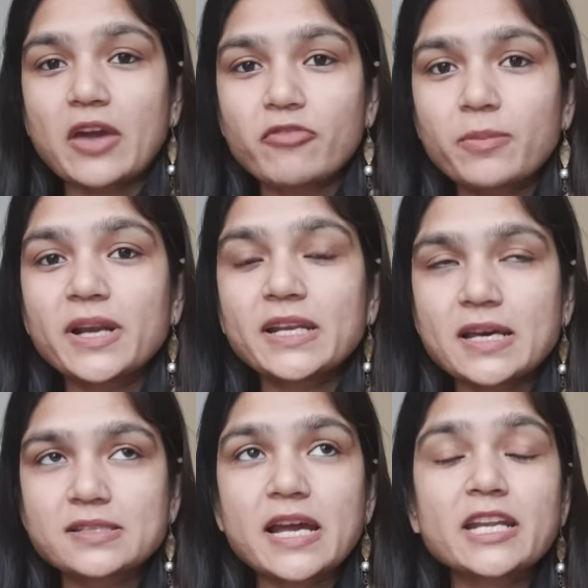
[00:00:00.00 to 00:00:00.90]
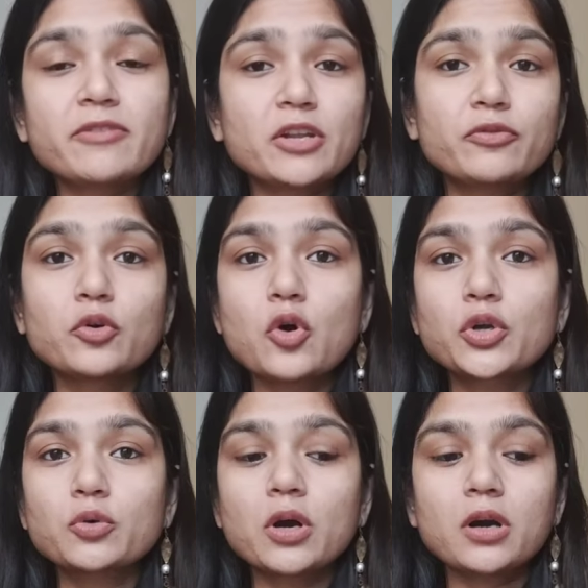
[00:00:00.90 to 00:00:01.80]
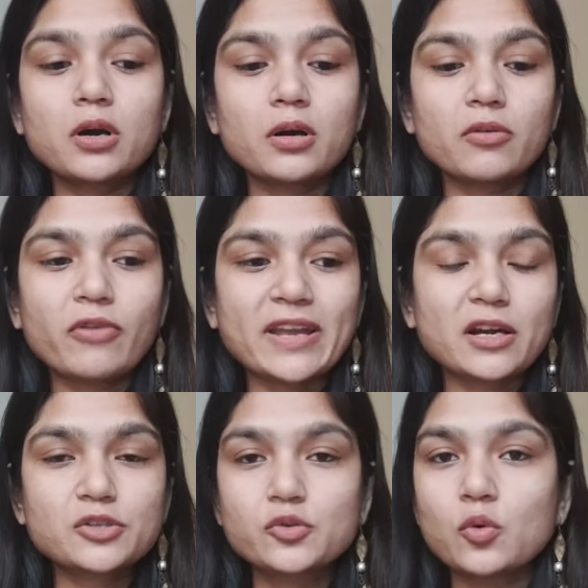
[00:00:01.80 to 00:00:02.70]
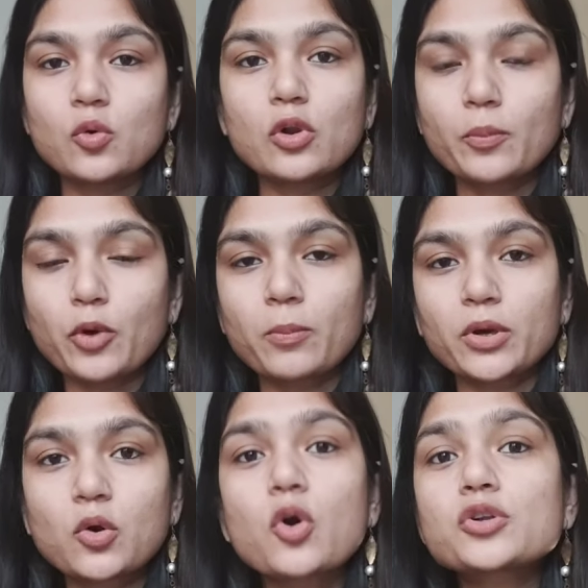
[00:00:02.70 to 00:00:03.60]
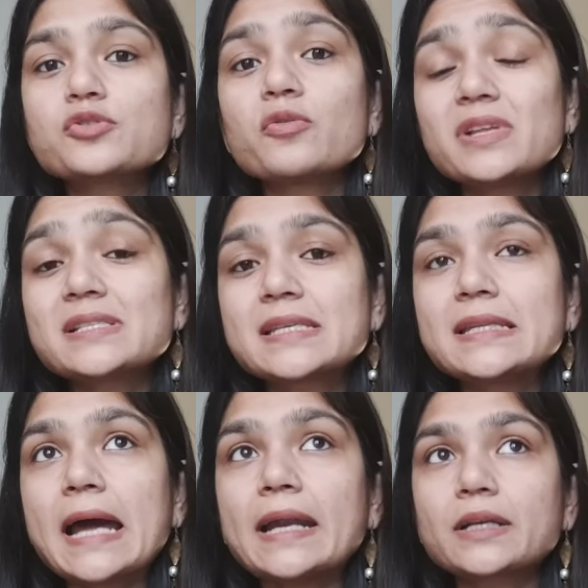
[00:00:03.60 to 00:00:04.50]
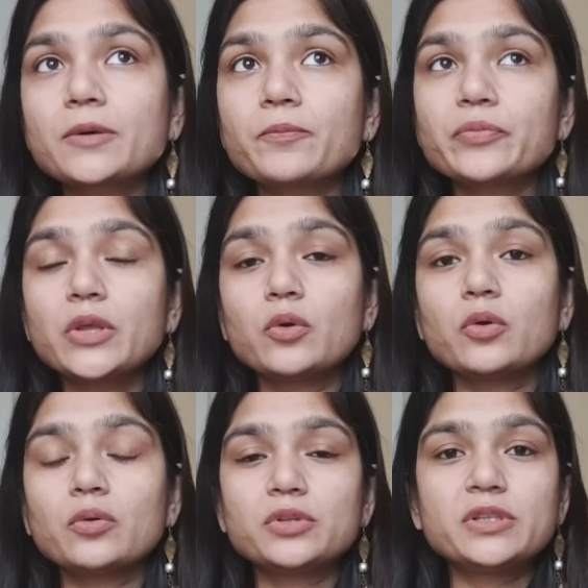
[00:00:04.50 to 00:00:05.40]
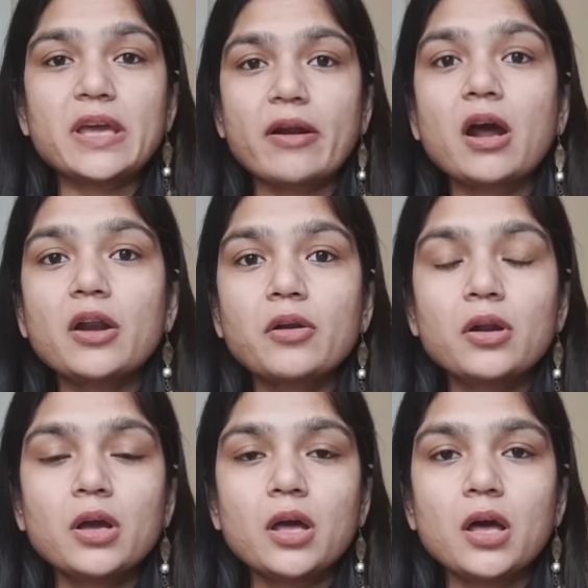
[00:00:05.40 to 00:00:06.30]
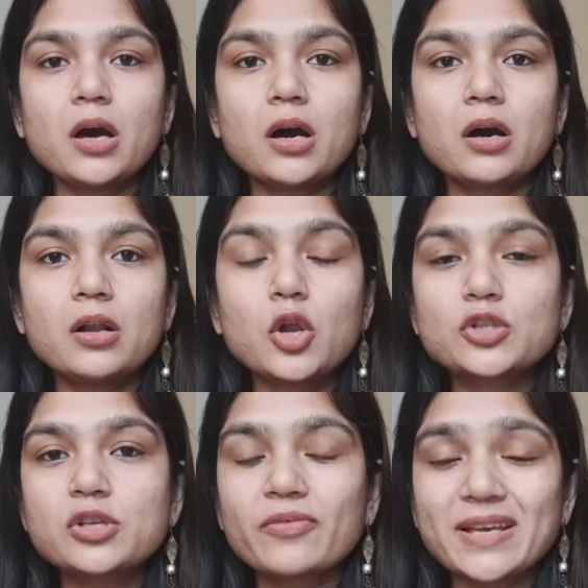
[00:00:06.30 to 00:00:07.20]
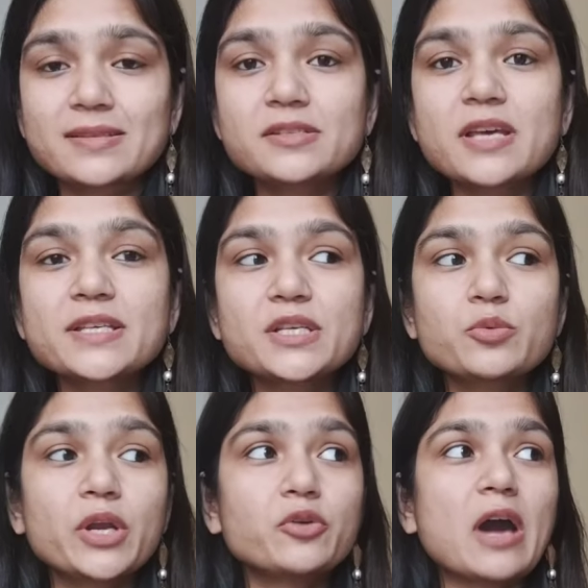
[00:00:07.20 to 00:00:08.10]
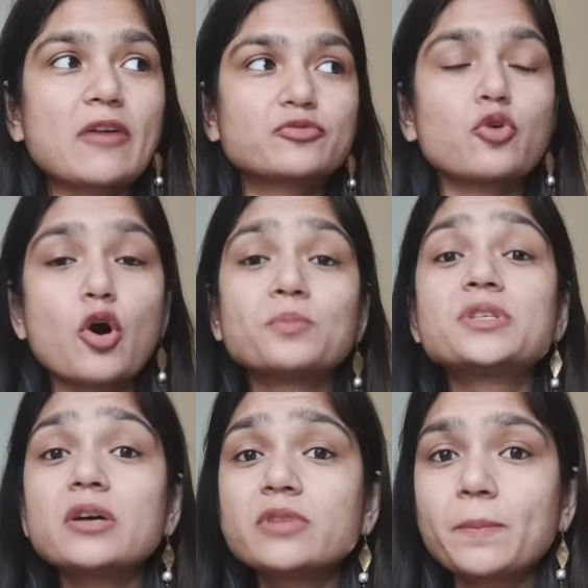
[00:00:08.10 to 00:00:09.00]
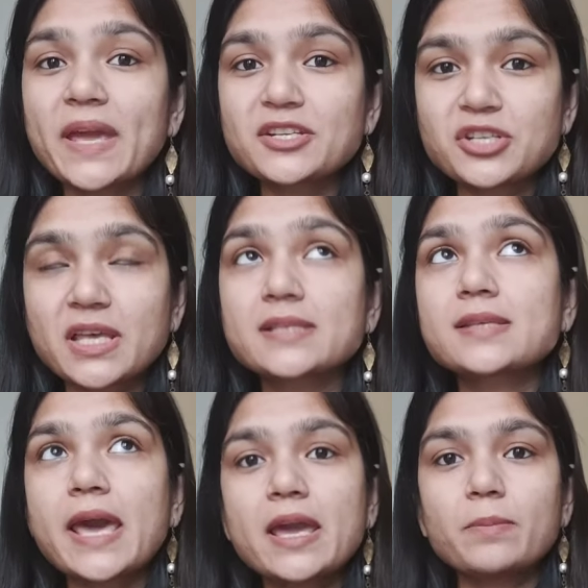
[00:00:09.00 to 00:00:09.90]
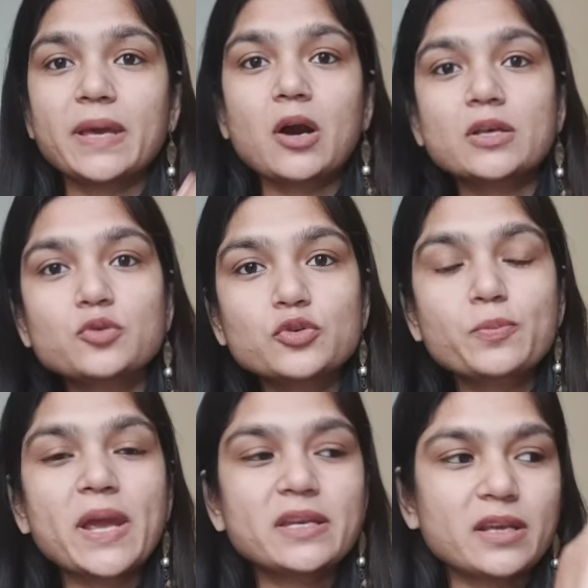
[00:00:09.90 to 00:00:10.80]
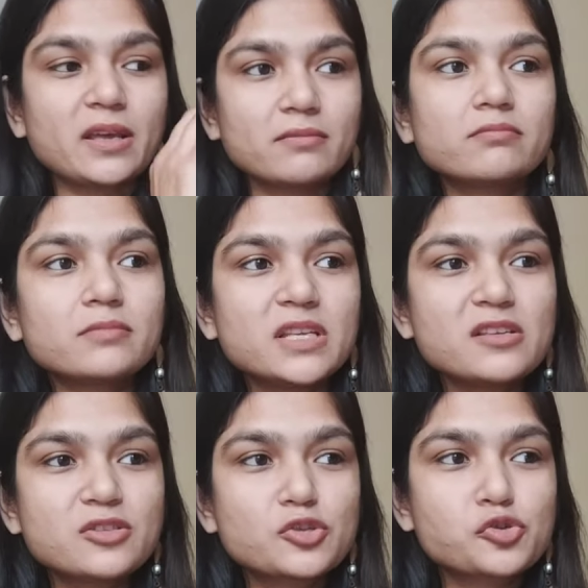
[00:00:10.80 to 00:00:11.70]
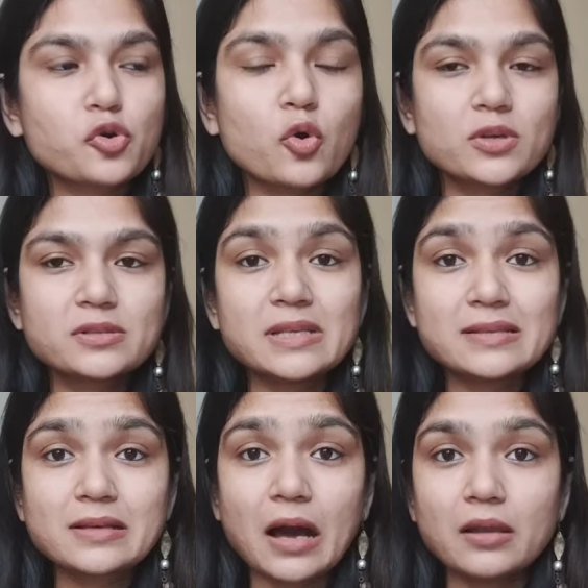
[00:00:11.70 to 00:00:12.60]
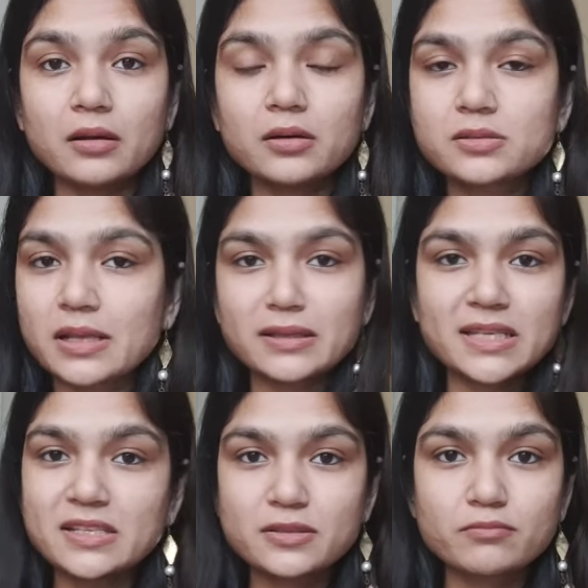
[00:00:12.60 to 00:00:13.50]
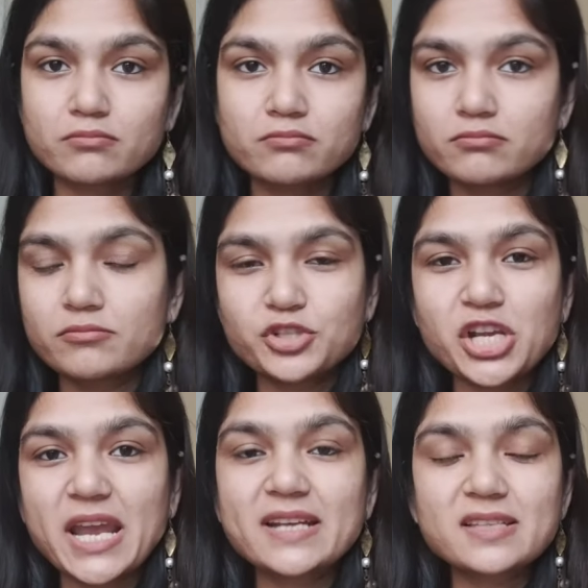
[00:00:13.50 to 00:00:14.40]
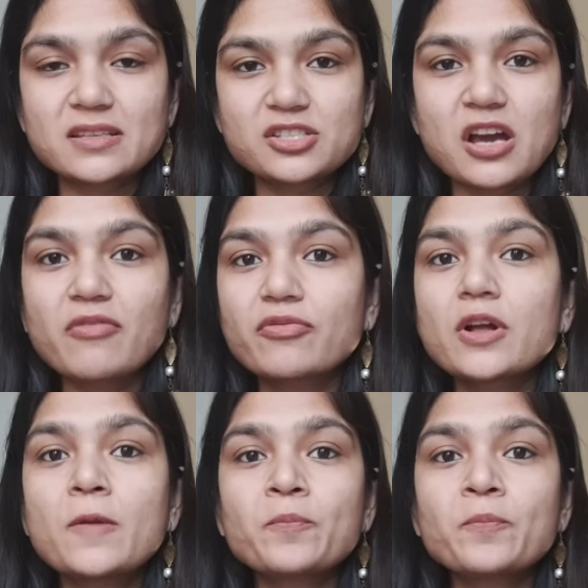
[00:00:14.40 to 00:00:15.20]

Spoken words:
Everybody does that. Even if you go to a fine art school or proper course, you will see that there are lots of exercises where you have to observe the paintings. Hey, Picasso's painting, these strokes, these colors and these shades and stuff.